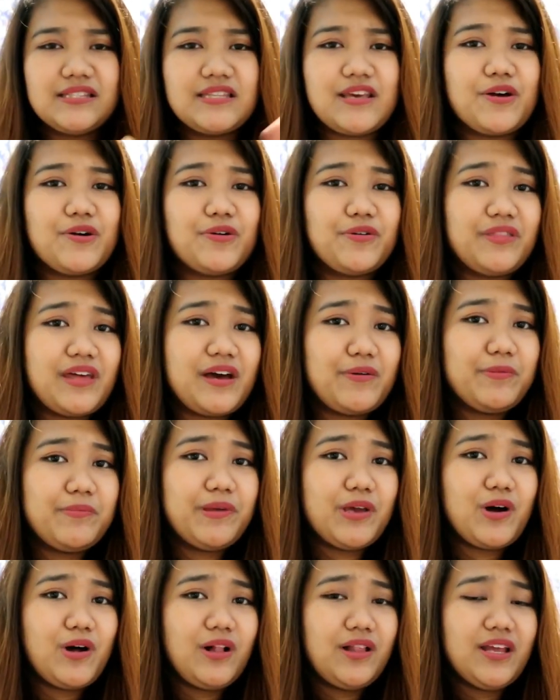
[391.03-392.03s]
So that will
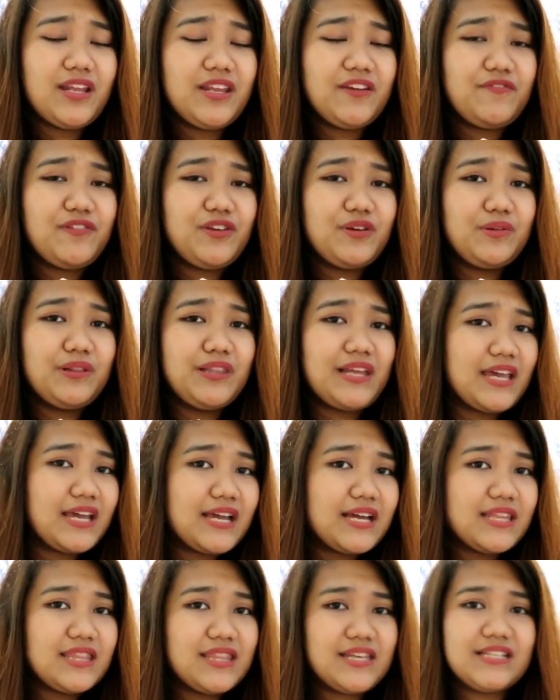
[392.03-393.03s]
be all. And if you
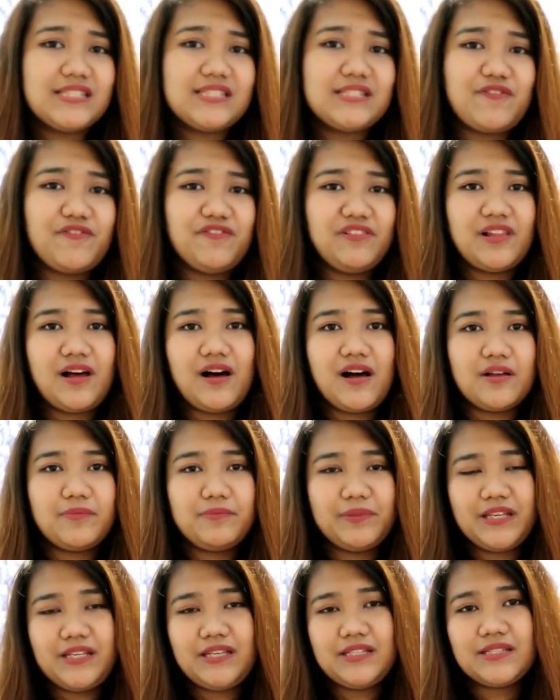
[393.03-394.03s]
like this vlog,
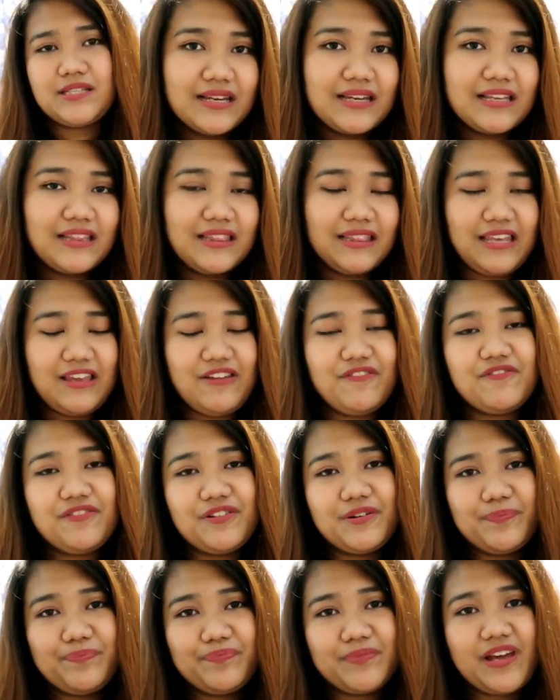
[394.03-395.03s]
please leave
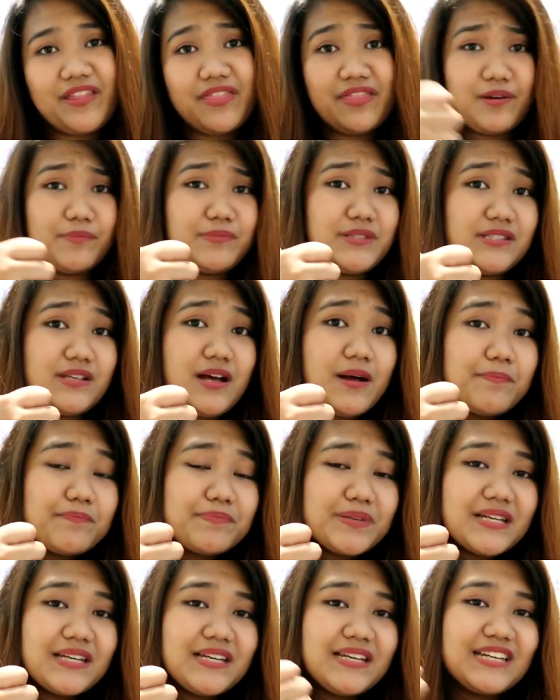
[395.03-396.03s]
a thumbs up.
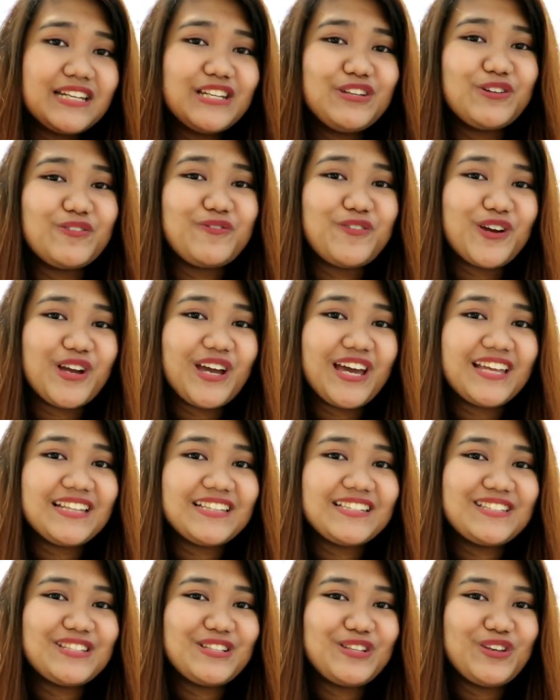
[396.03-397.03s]
Don't forget
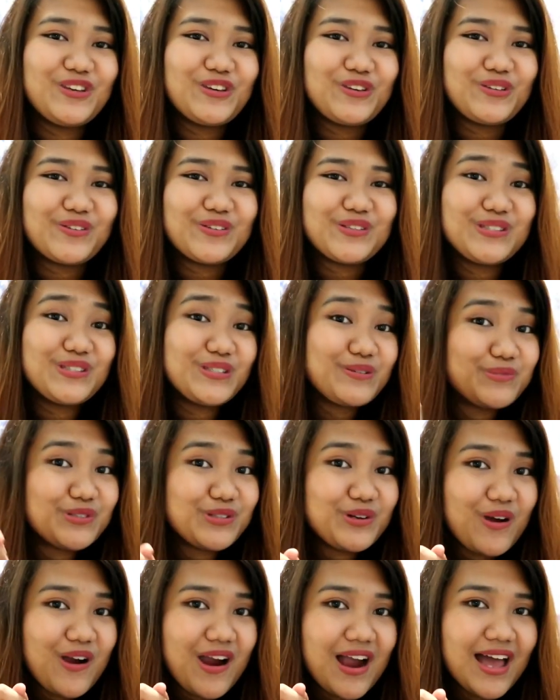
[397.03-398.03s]
to
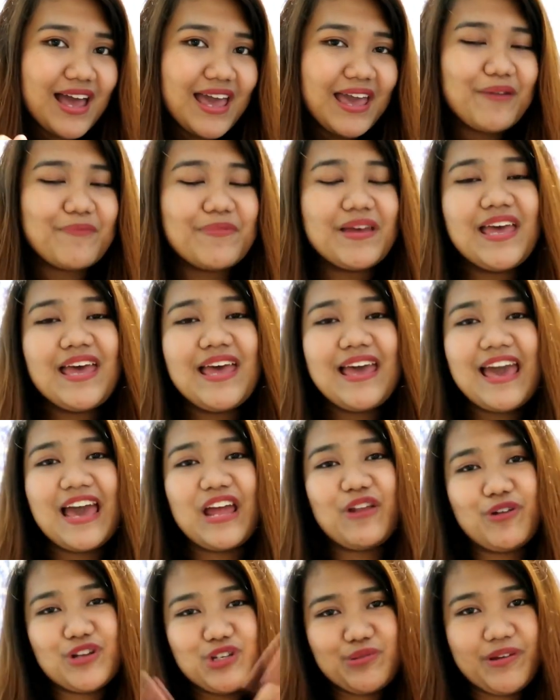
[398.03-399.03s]
subscribe
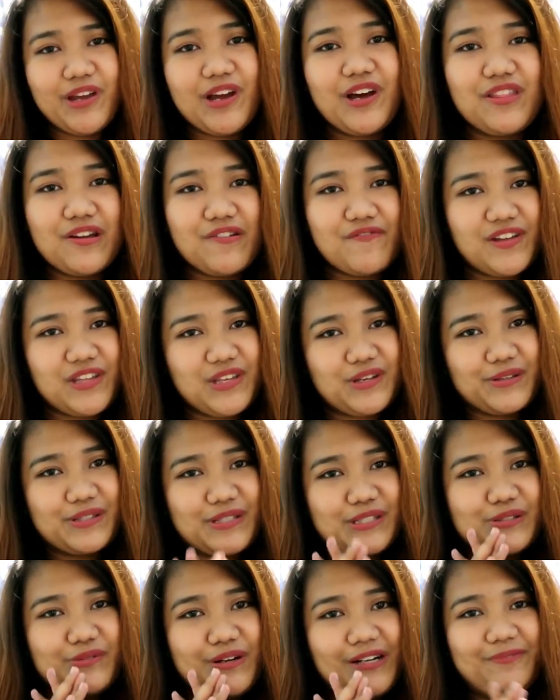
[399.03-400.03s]
and watch my other
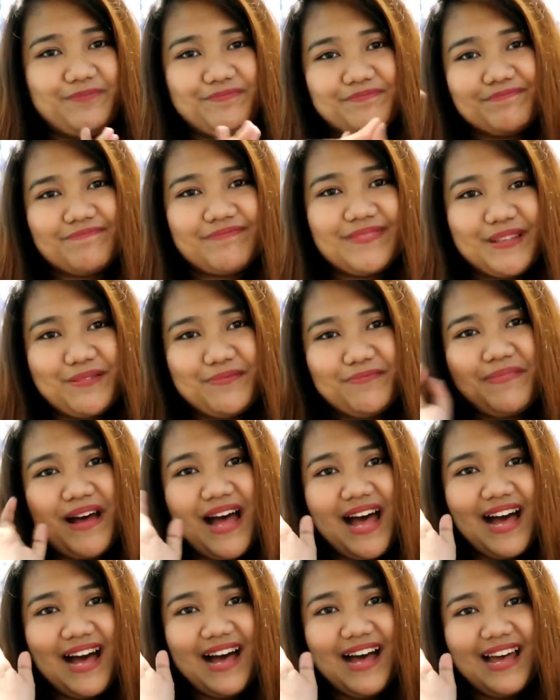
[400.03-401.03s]
videos as well.
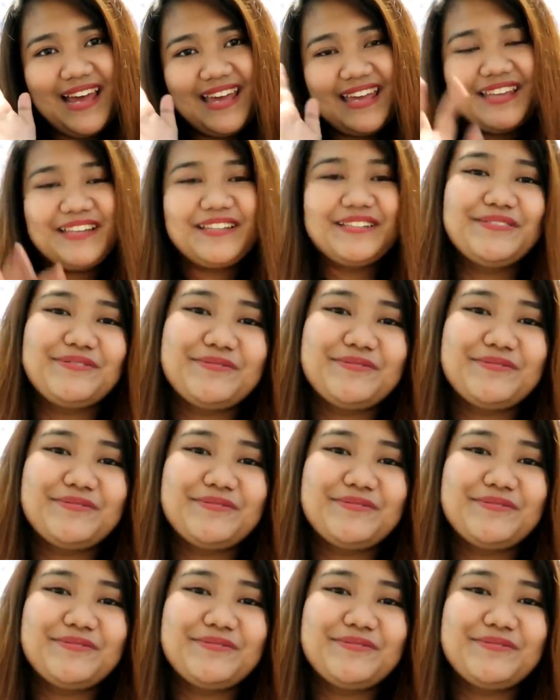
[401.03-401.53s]
Bye!